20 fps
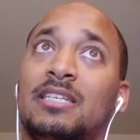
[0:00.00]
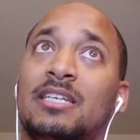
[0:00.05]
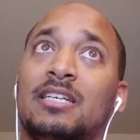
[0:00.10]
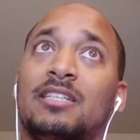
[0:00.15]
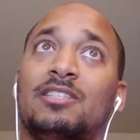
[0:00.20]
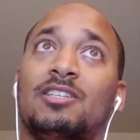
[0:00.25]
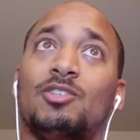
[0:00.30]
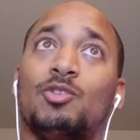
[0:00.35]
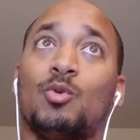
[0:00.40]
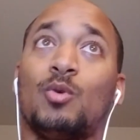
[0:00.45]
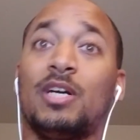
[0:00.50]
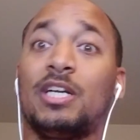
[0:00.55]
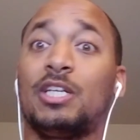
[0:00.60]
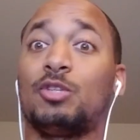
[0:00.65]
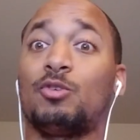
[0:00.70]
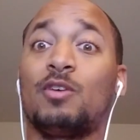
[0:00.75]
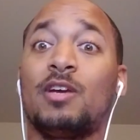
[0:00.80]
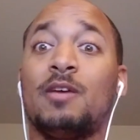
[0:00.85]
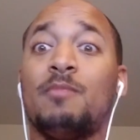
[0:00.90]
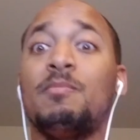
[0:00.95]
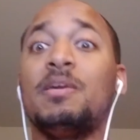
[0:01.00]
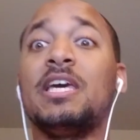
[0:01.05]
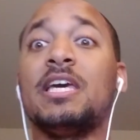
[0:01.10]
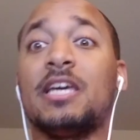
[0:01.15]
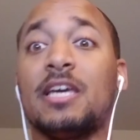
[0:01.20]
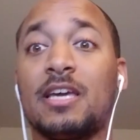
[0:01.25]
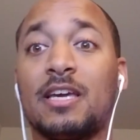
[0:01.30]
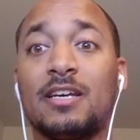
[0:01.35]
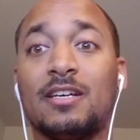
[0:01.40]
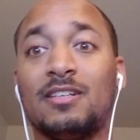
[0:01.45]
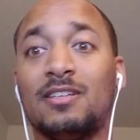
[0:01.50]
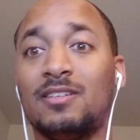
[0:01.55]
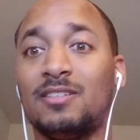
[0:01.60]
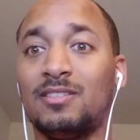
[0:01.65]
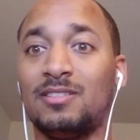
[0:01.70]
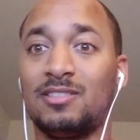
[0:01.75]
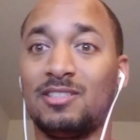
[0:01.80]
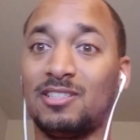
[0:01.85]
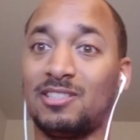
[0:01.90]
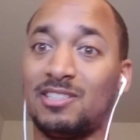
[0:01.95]
did the 23andMe
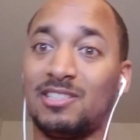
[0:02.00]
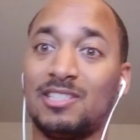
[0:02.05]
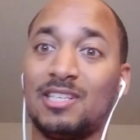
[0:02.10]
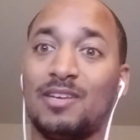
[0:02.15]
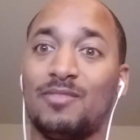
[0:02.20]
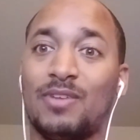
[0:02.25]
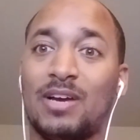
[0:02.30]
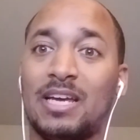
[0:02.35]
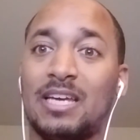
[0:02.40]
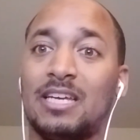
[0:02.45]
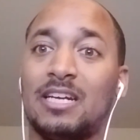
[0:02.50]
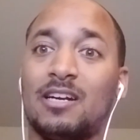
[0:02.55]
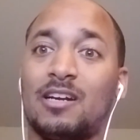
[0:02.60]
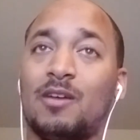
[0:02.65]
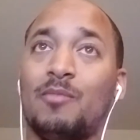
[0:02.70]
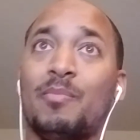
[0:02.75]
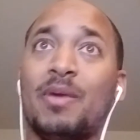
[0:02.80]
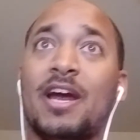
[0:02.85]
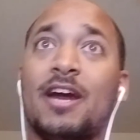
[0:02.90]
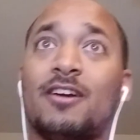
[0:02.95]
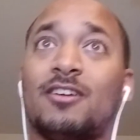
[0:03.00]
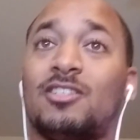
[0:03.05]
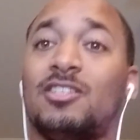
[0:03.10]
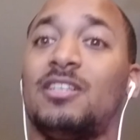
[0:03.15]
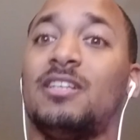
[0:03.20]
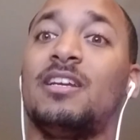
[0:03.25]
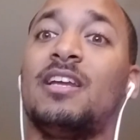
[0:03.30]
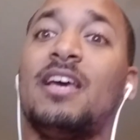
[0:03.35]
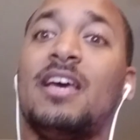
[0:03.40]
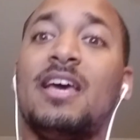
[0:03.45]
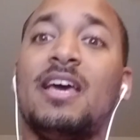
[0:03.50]
just to see if I can get a comparison.